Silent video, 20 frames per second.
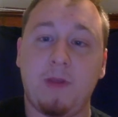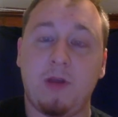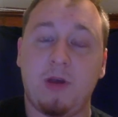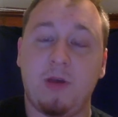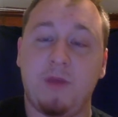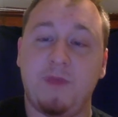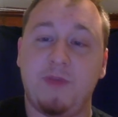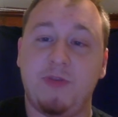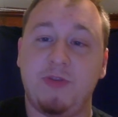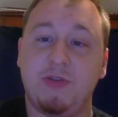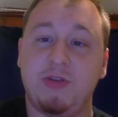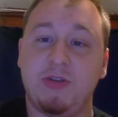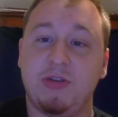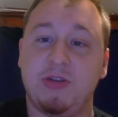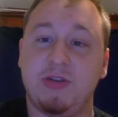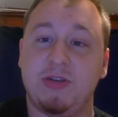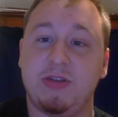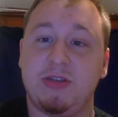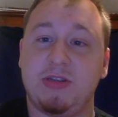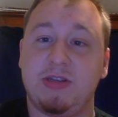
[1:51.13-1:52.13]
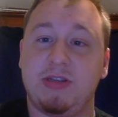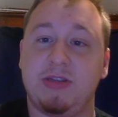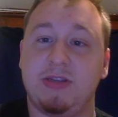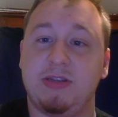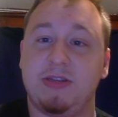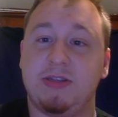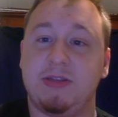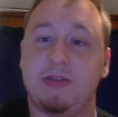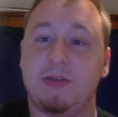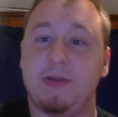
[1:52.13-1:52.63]
Future interest
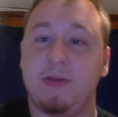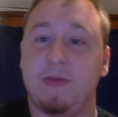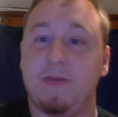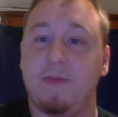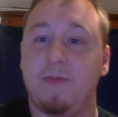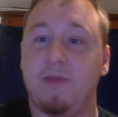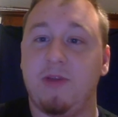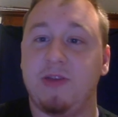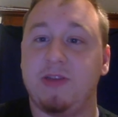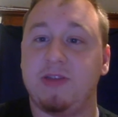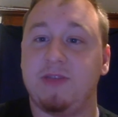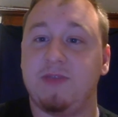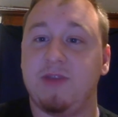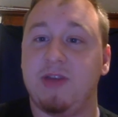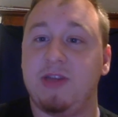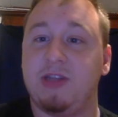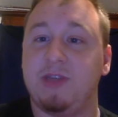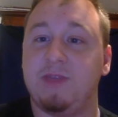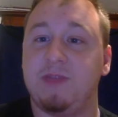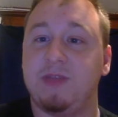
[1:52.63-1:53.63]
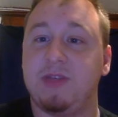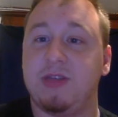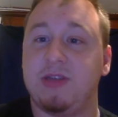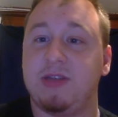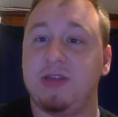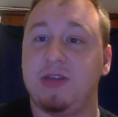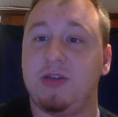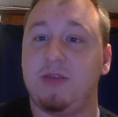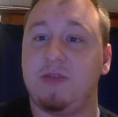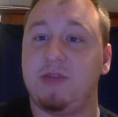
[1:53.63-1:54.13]
is present right to possess
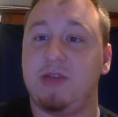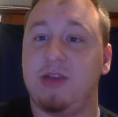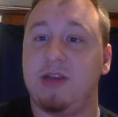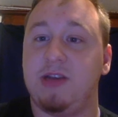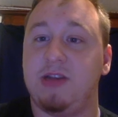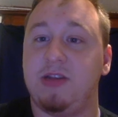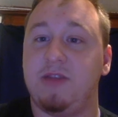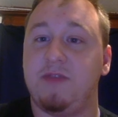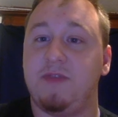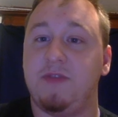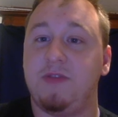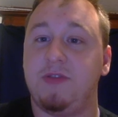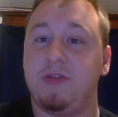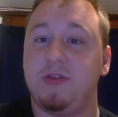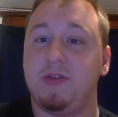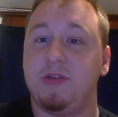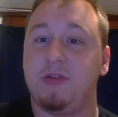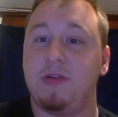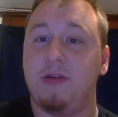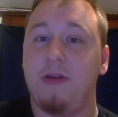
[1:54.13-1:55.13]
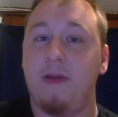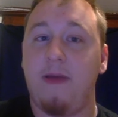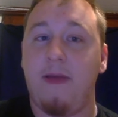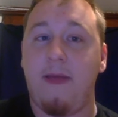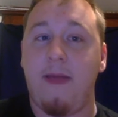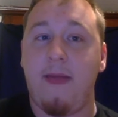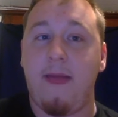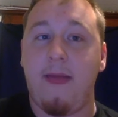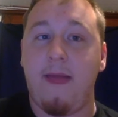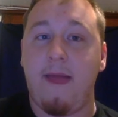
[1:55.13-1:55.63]
and own land in the future,
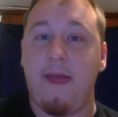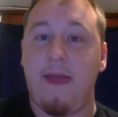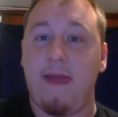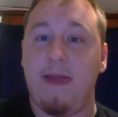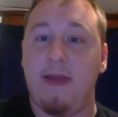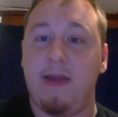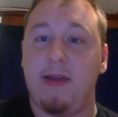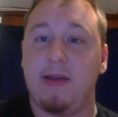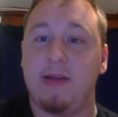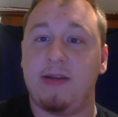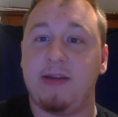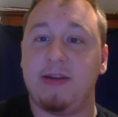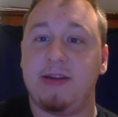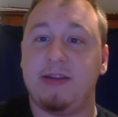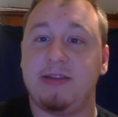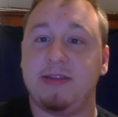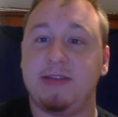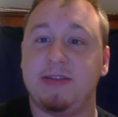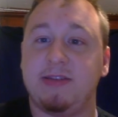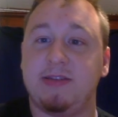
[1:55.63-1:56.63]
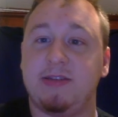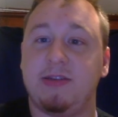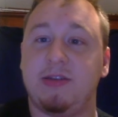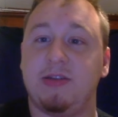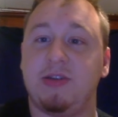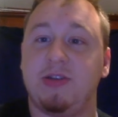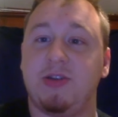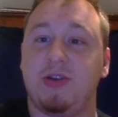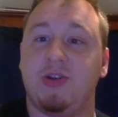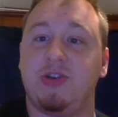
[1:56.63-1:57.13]
and it exists in
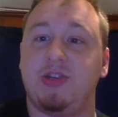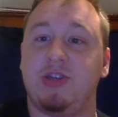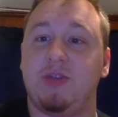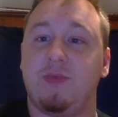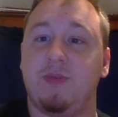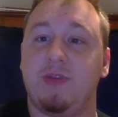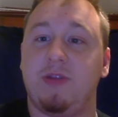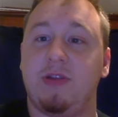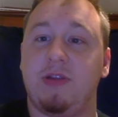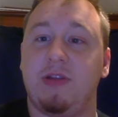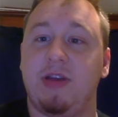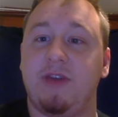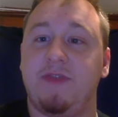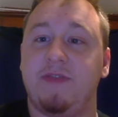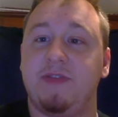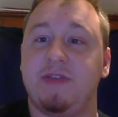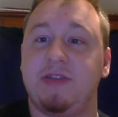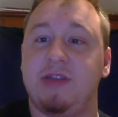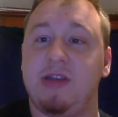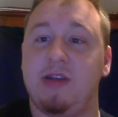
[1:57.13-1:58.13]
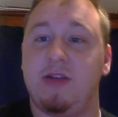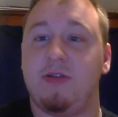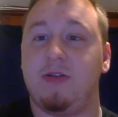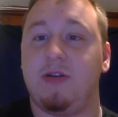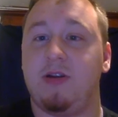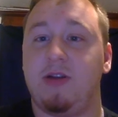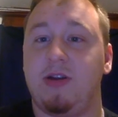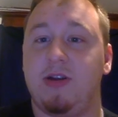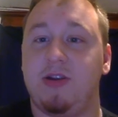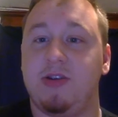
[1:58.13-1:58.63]
conjunction with a life estate or
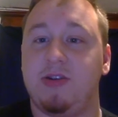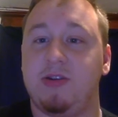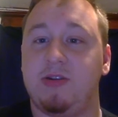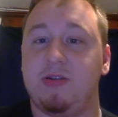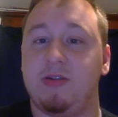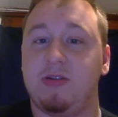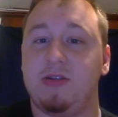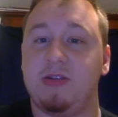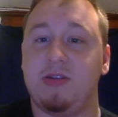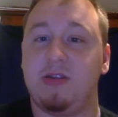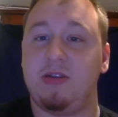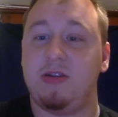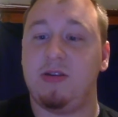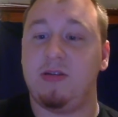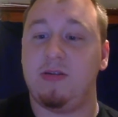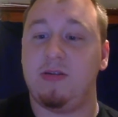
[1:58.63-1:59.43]
conditional estate.